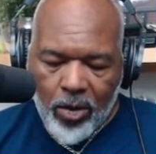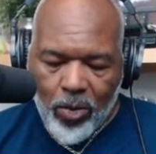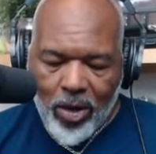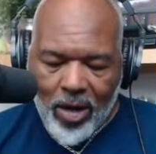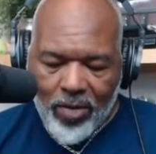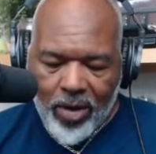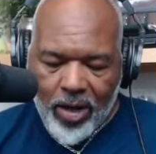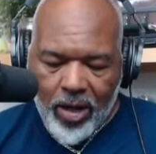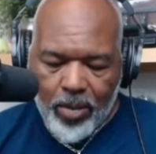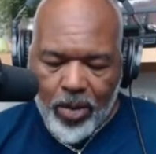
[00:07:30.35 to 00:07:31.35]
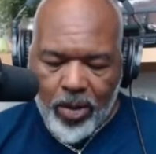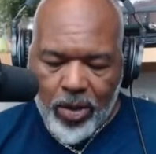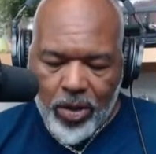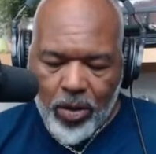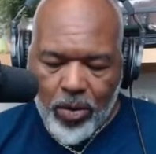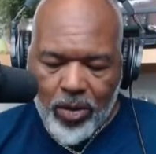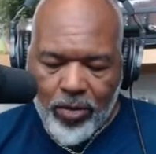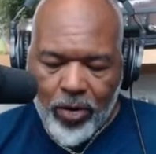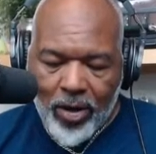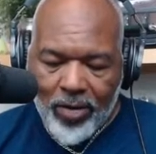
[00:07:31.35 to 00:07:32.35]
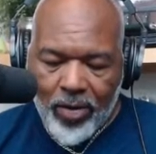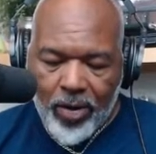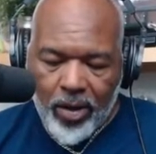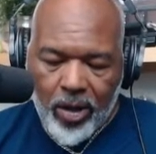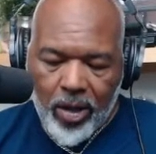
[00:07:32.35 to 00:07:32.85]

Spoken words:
We haven't had him on the show in forever.